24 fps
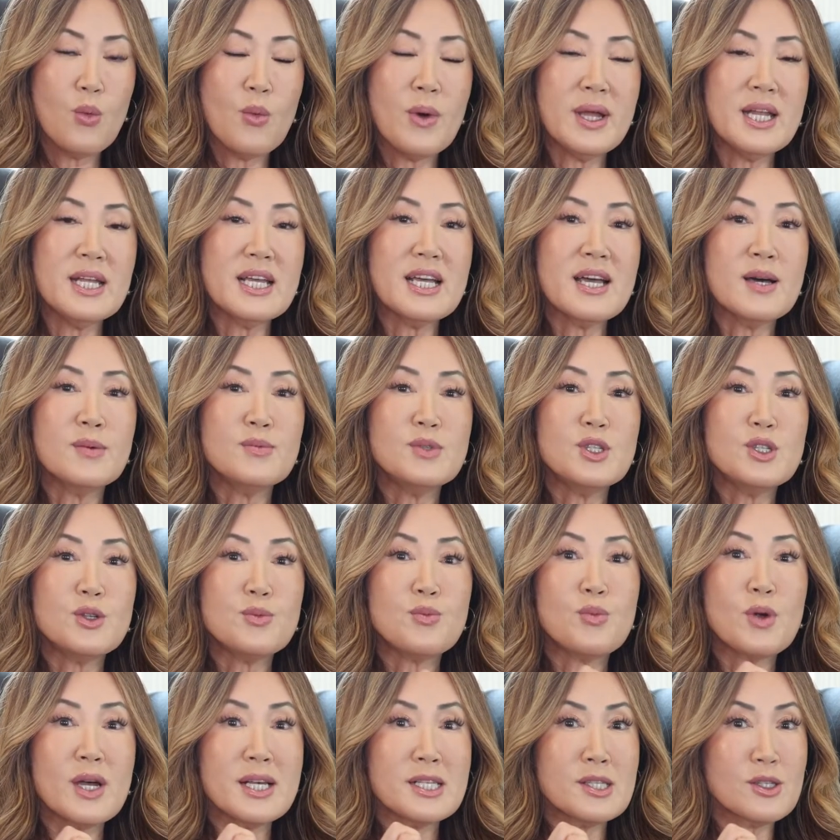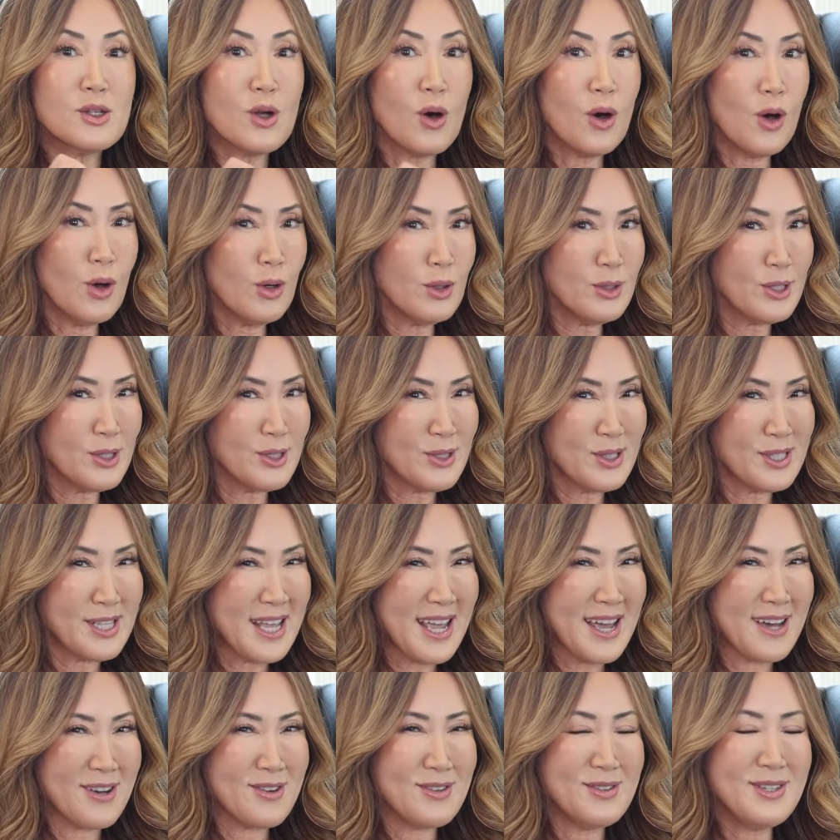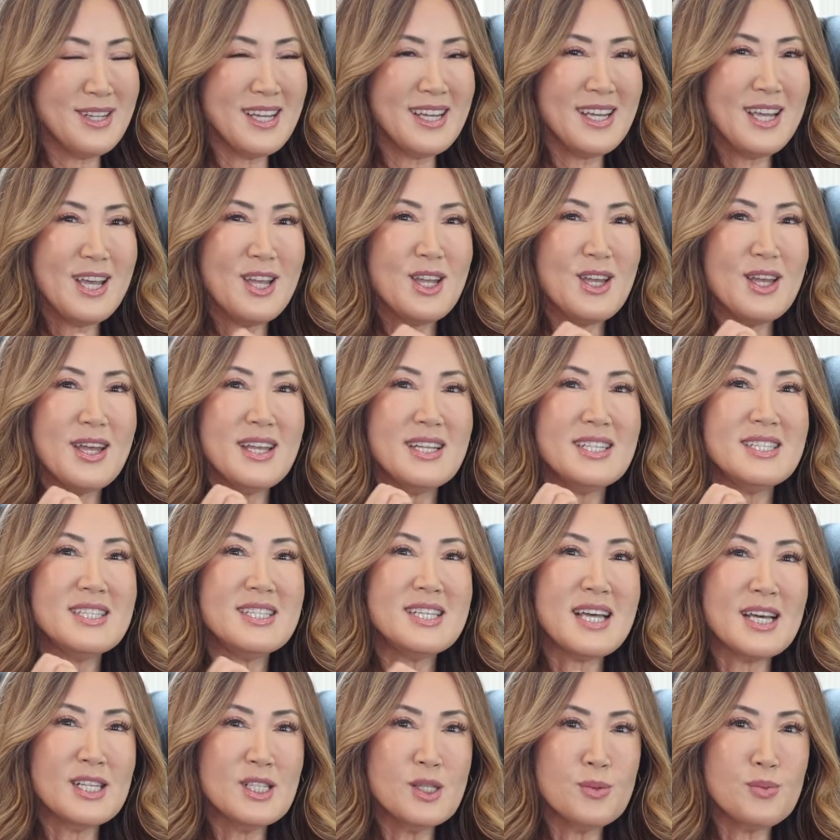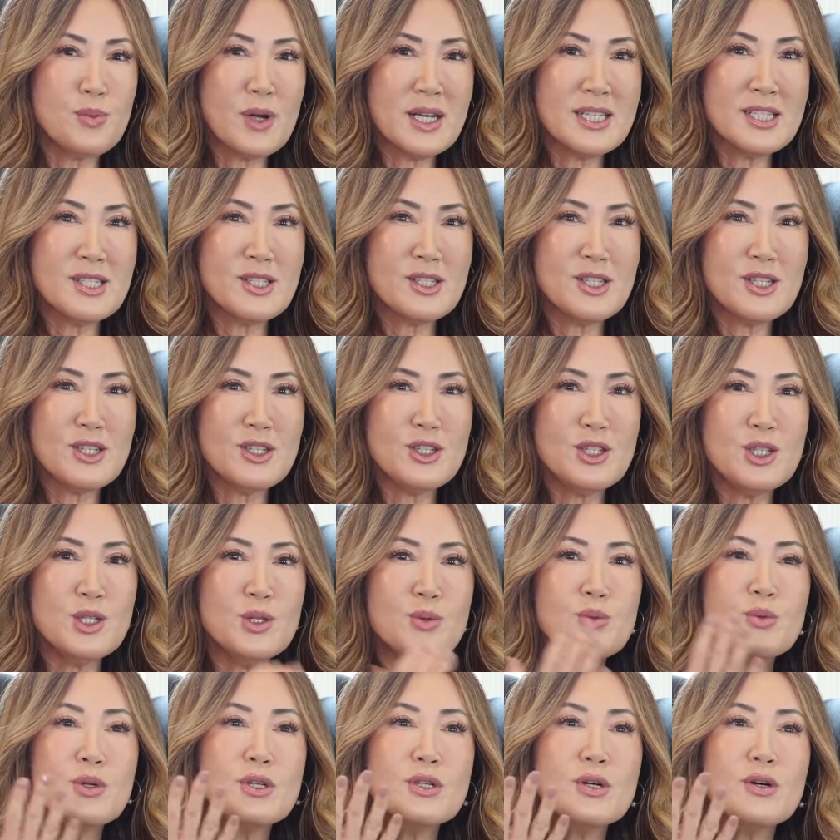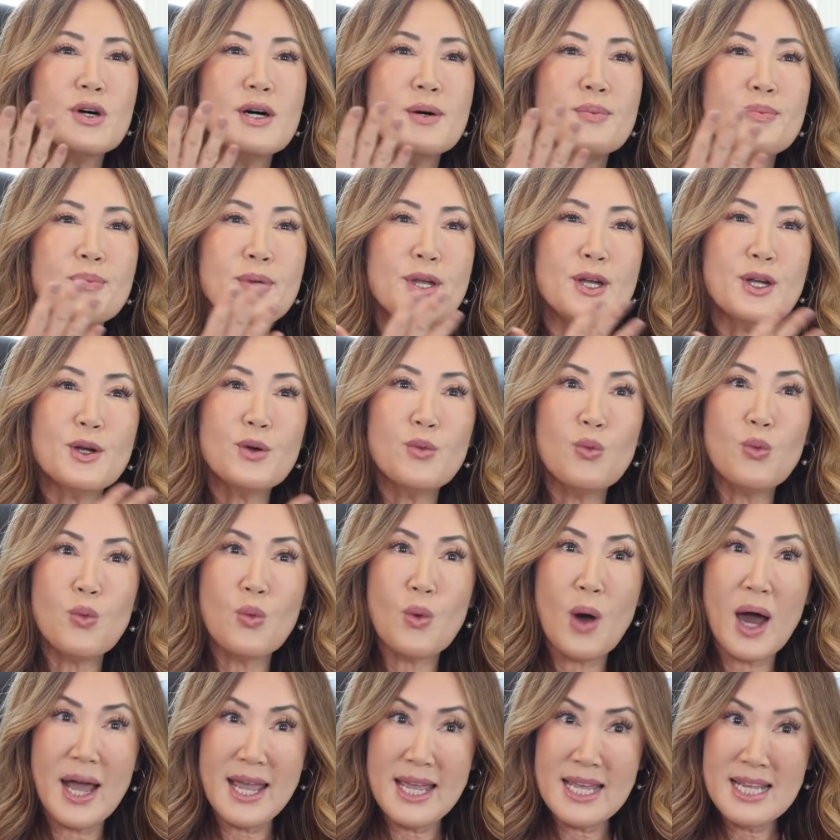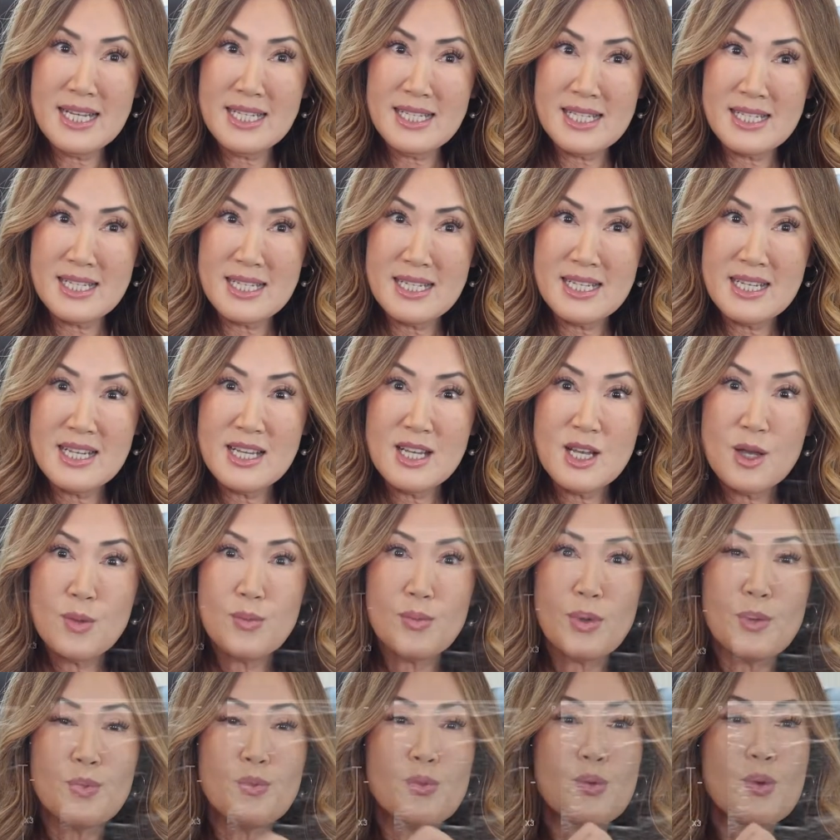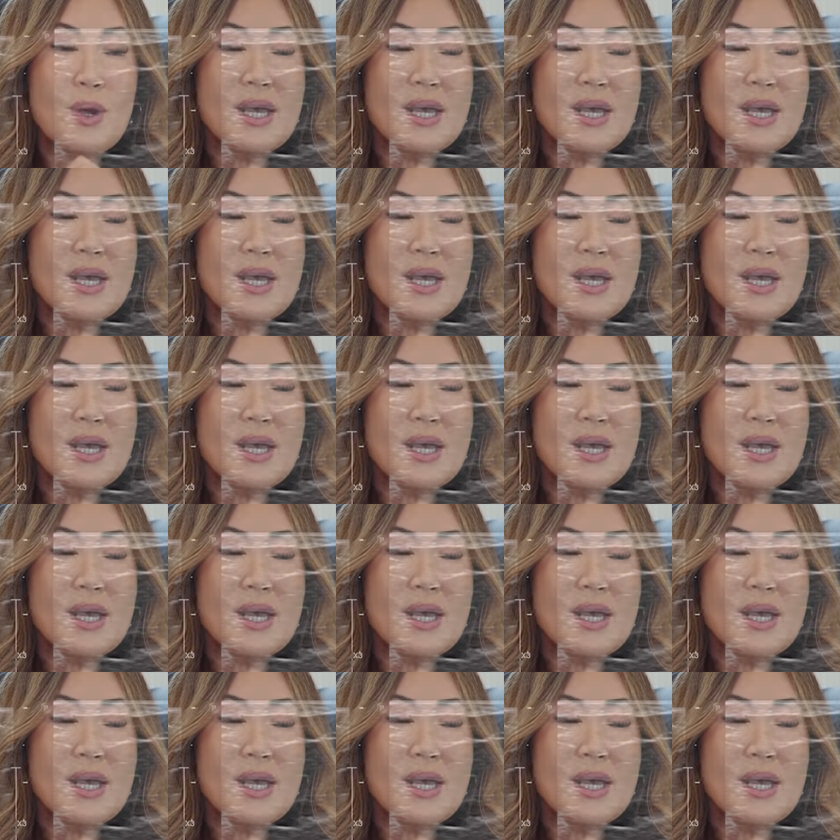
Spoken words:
When it comes to breast ultrasound, dense breast tissue will appear white, but